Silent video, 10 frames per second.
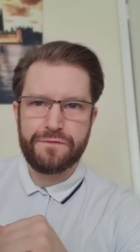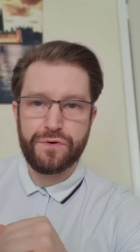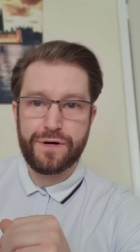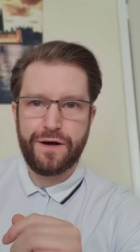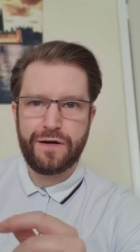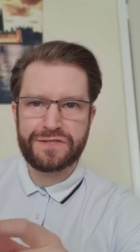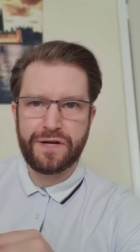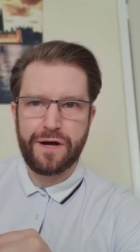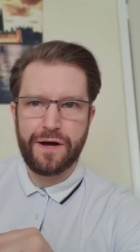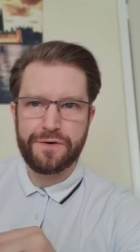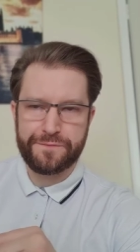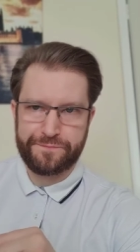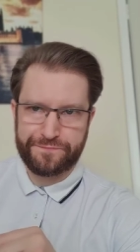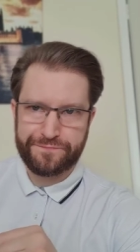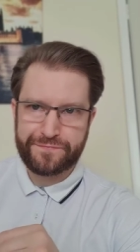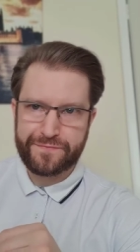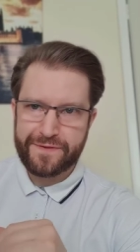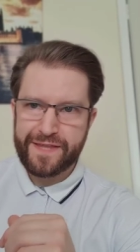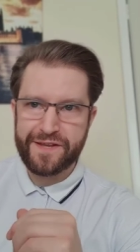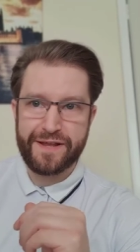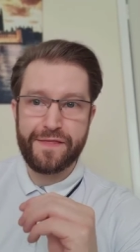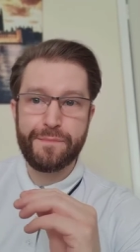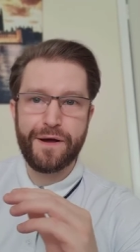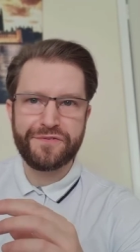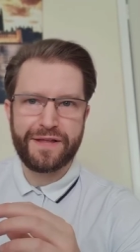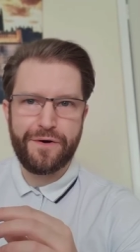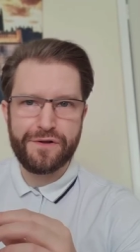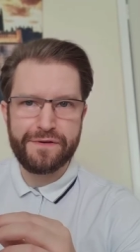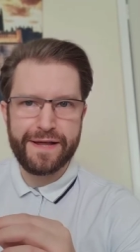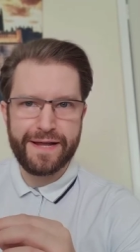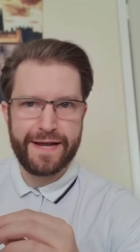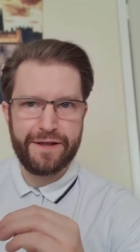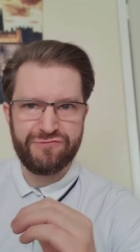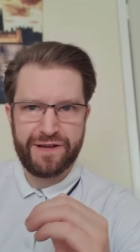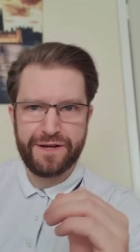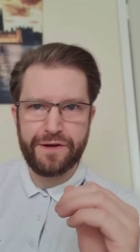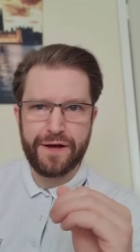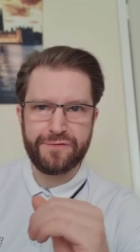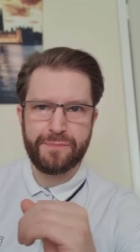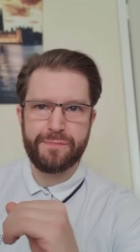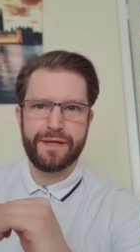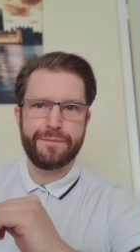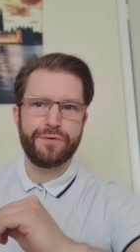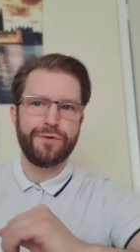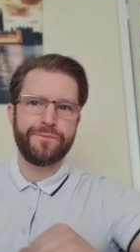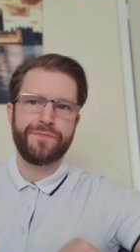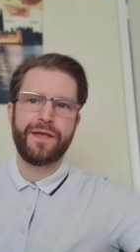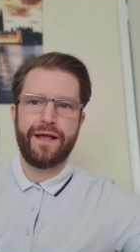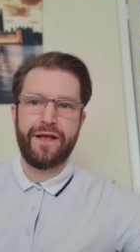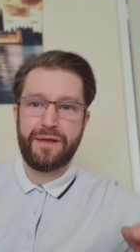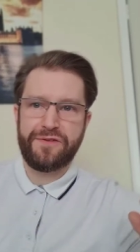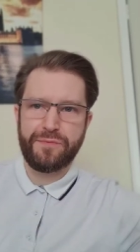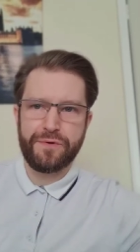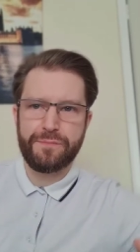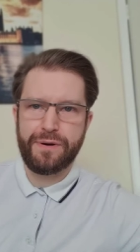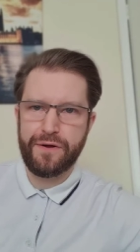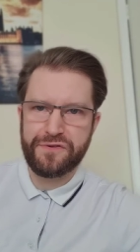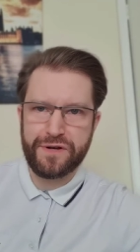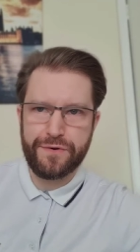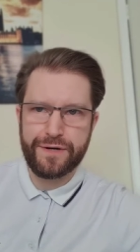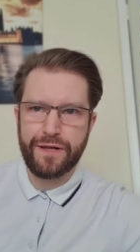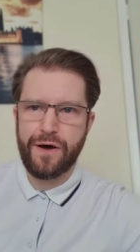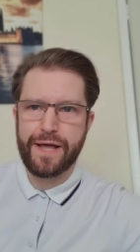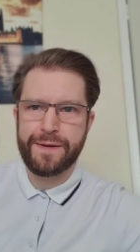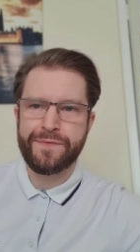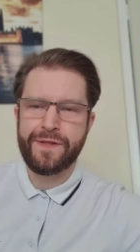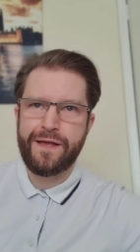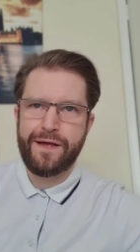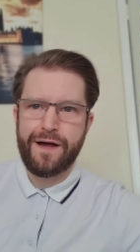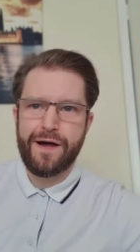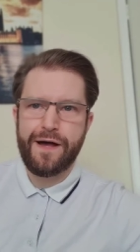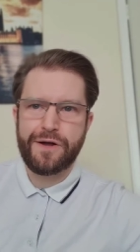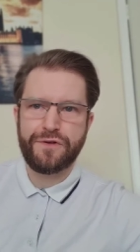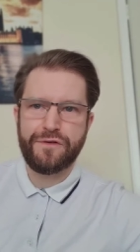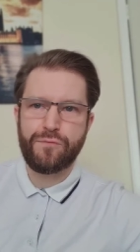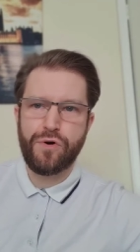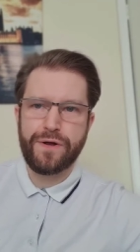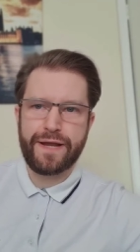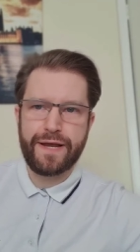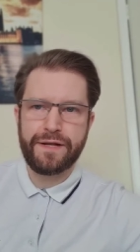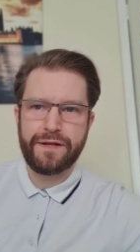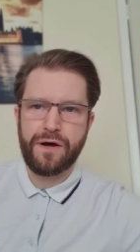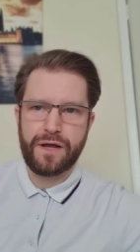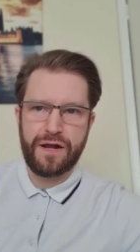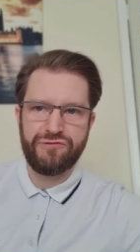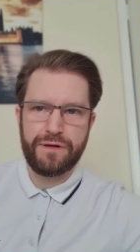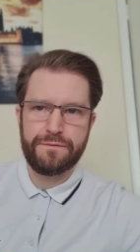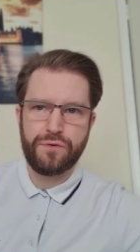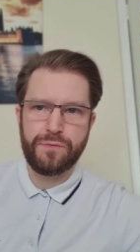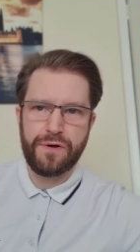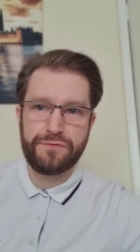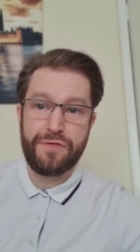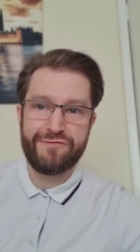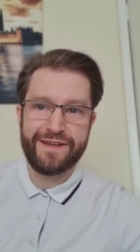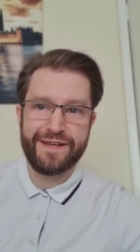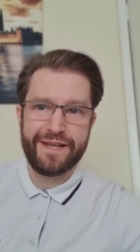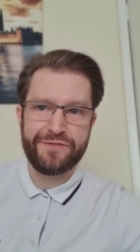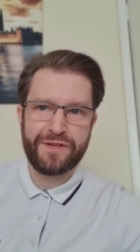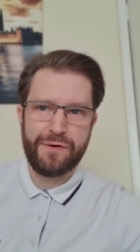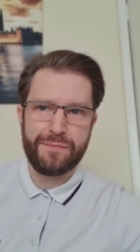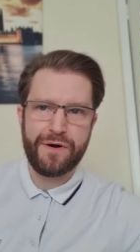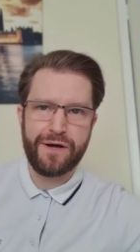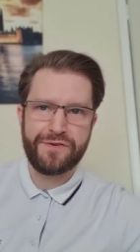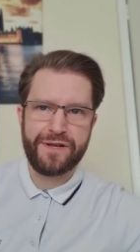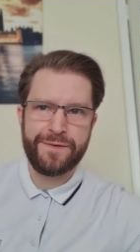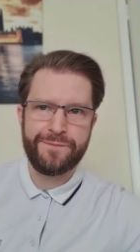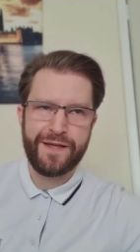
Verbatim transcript: your glass art to get the most out of it and get it recognised by people, especially when you're posting it online. Because uh, I've been working in an art gallery for almost three years now in marketing.